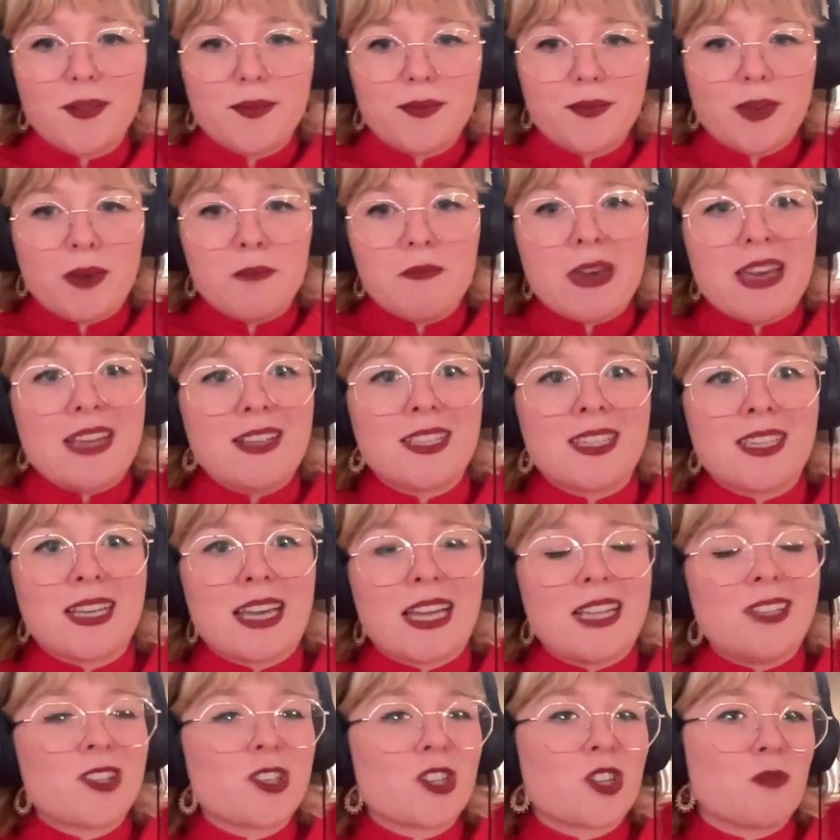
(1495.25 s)

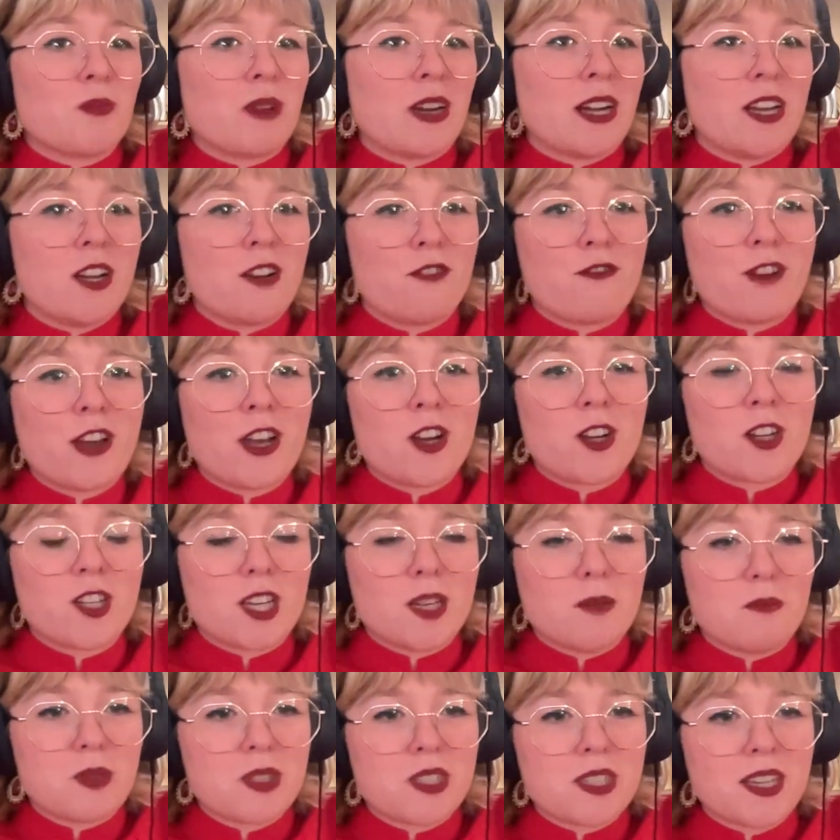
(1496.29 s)
amazing instrument at your
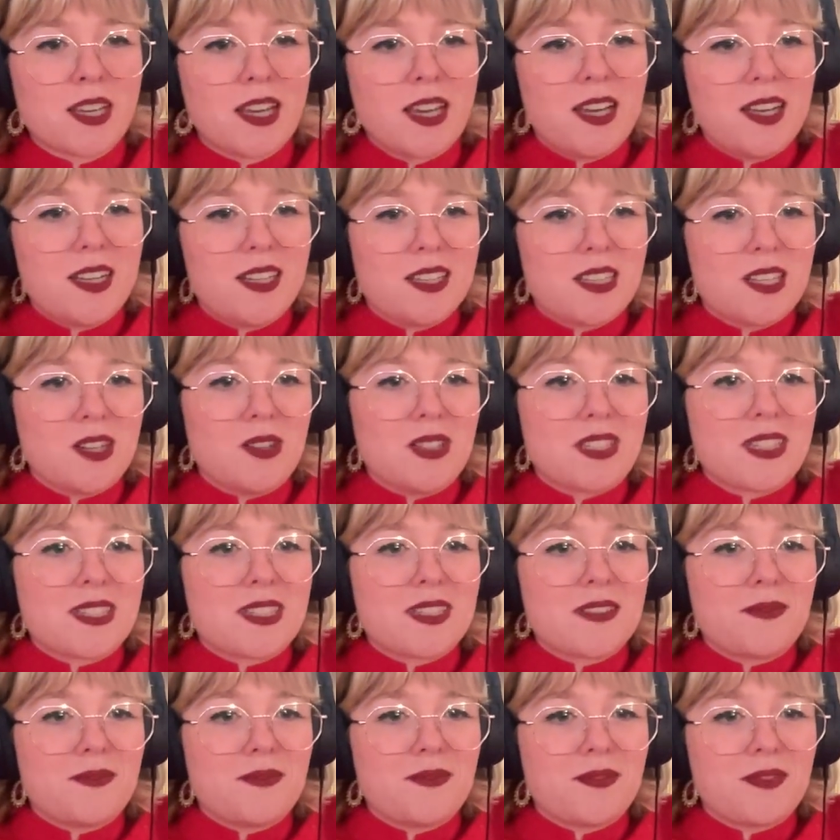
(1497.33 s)
fingertips. So
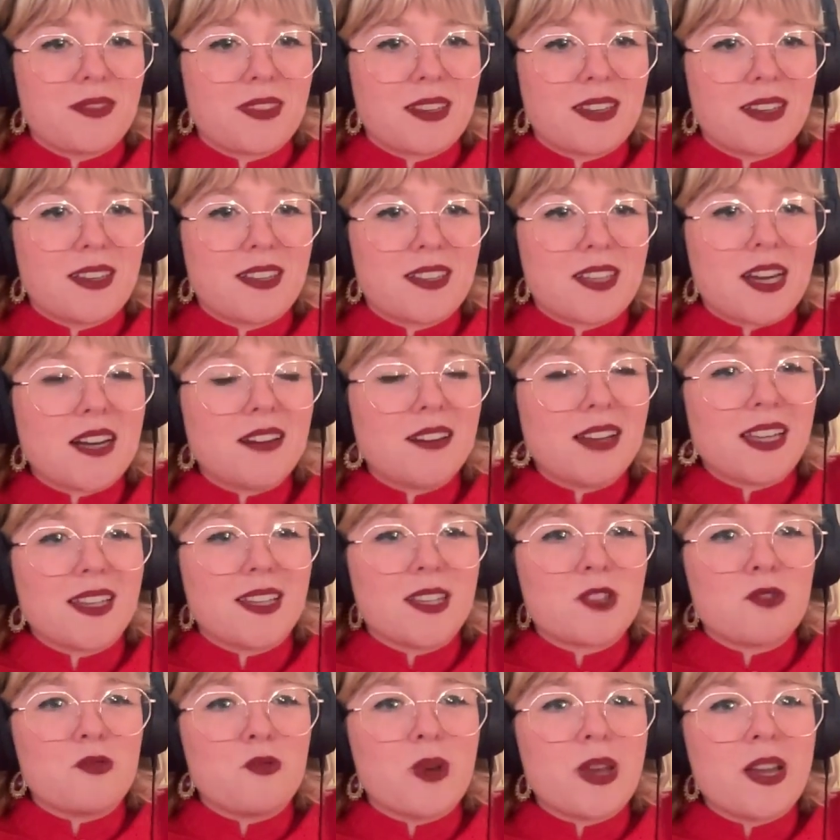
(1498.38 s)
it's kind of like
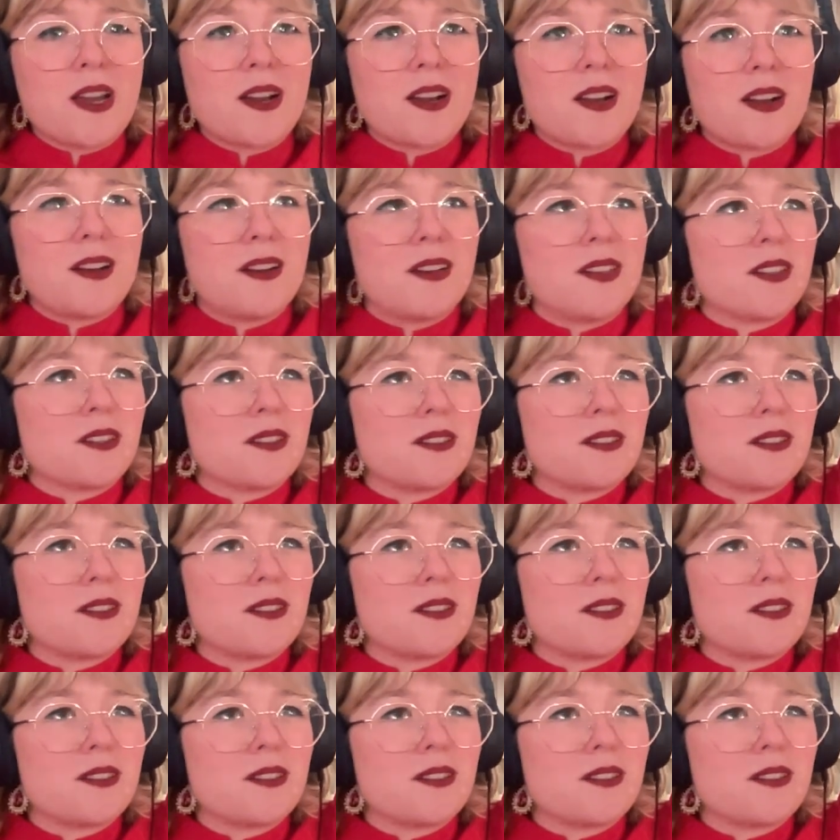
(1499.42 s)
this weird,